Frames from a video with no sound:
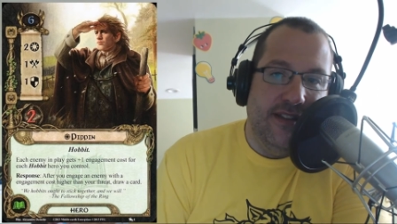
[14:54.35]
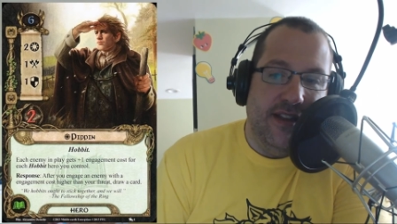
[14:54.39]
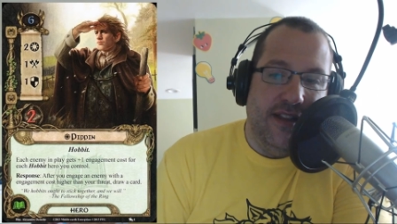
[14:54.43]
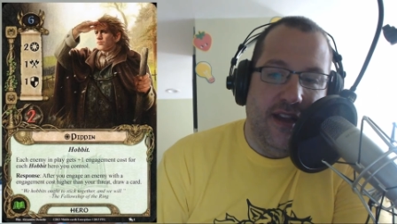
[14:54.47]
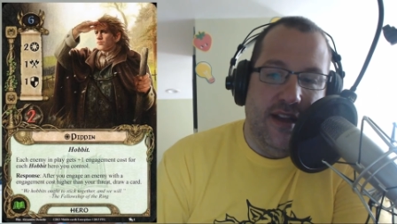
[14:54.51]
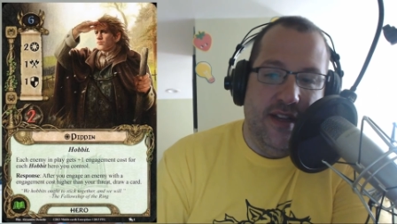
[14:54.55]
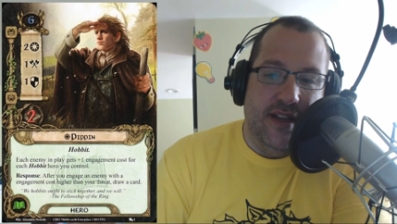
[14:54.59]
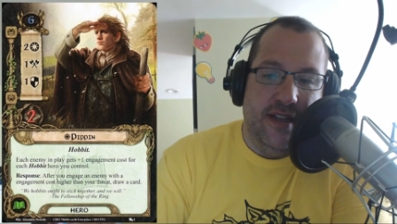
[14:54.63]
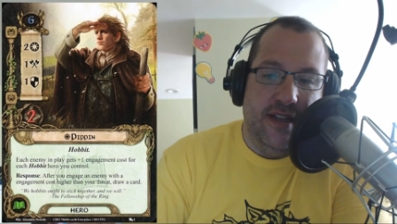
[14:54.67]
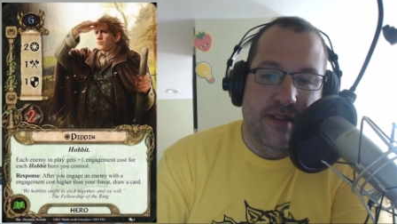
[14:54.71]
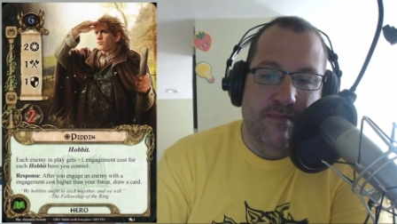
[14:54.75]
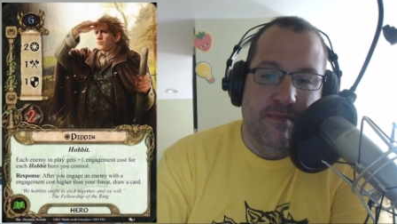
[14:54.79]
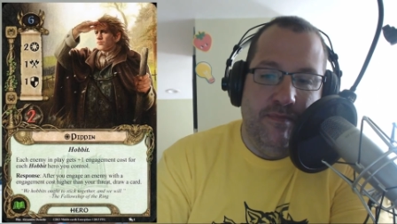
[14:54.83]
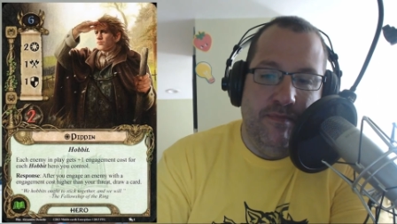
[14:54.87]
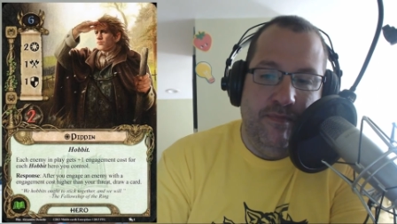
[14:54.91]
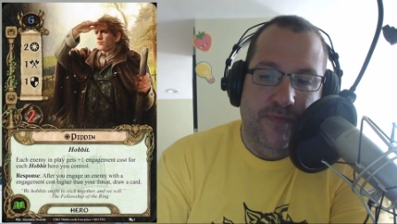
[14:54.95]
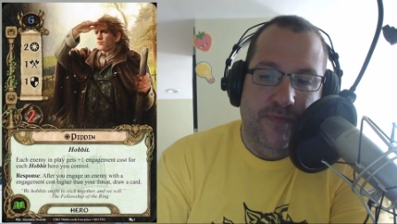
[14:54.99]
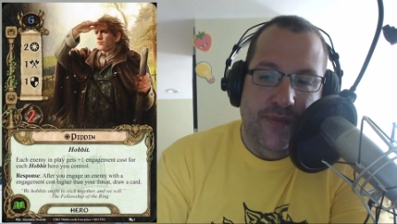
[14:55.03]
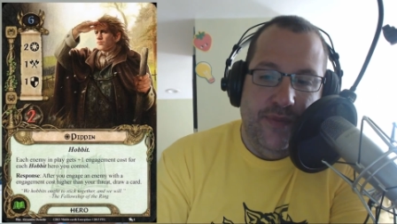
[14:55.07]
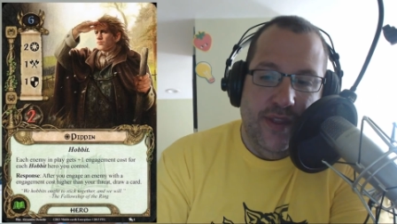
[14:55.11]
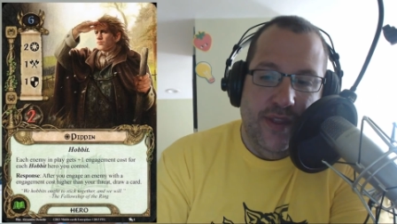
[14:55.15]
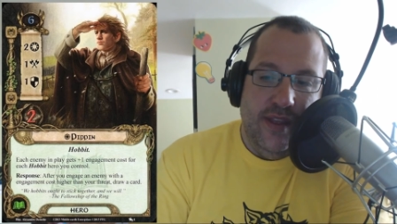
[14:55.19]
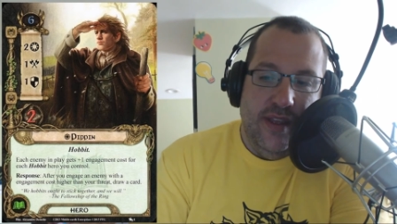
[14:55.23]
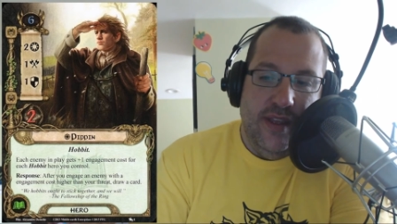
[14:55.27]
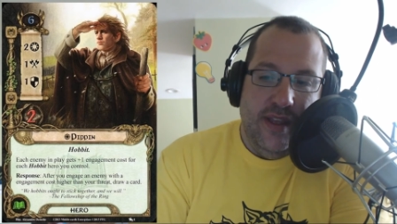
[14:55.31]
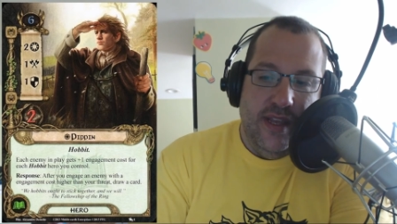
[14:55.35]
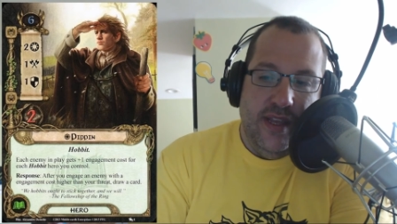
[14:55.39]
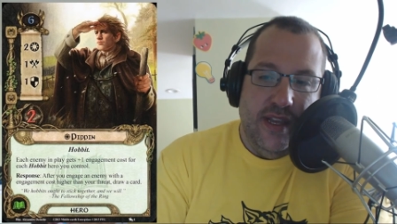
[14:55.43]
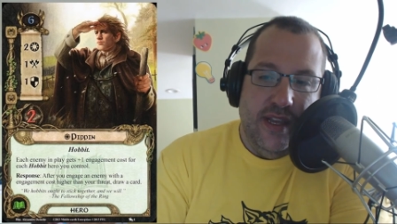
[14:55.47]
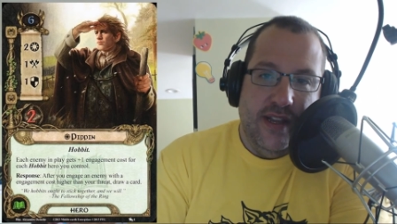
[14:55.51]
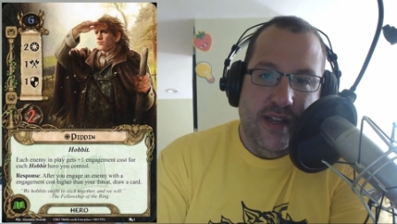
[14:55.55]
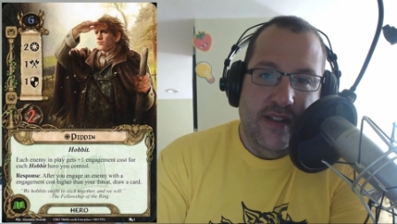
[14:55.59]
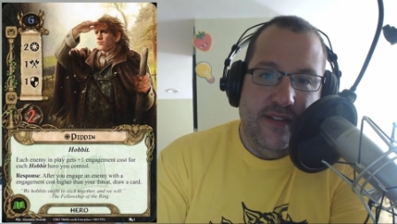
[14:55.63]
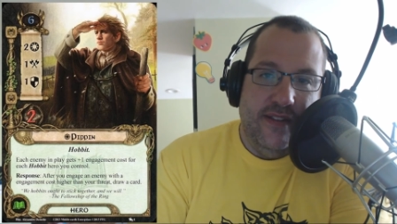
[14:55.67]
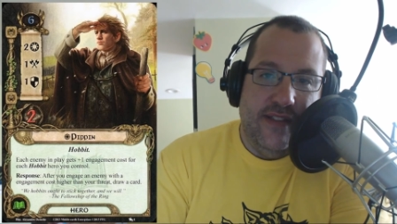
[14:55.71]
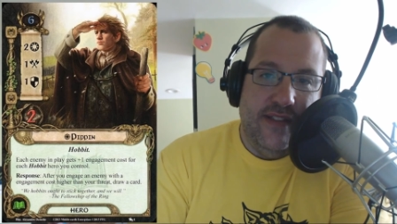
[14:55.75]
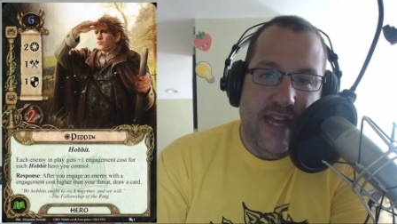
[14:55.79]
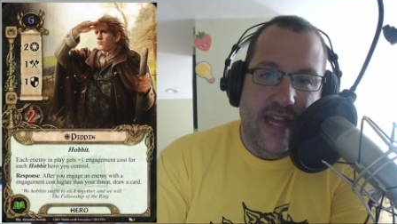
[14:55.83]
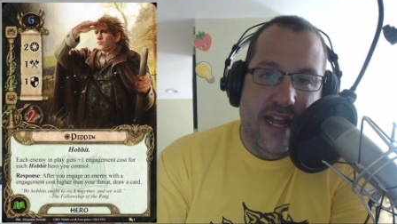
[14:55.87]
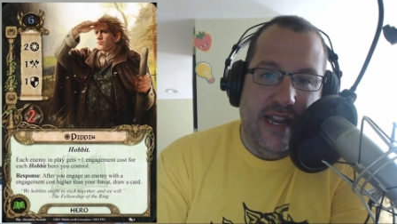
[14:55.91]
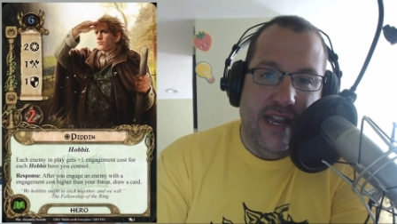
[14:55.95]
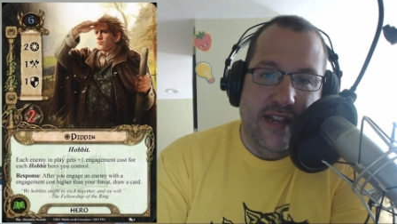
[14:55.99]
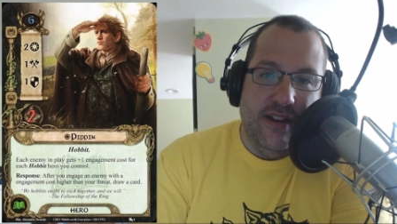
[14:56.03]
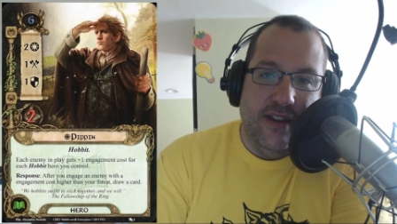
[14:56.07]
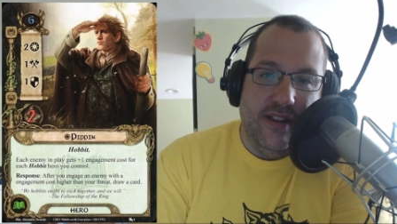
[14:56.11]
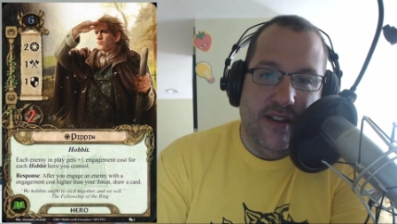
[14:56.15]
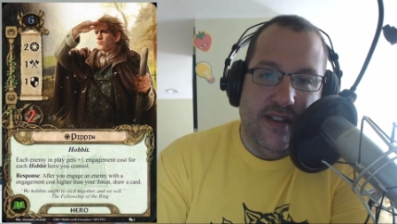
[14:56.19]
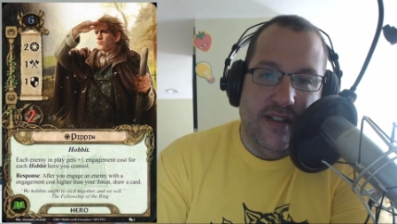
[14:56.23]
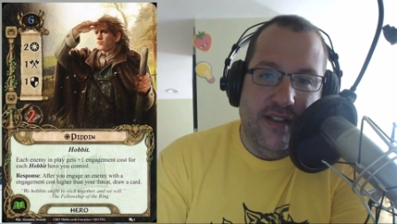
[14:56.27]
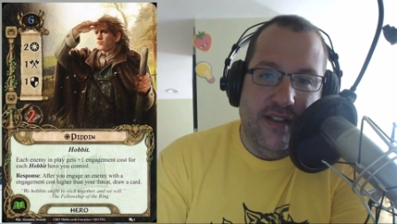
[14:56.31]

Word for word: because um, that in-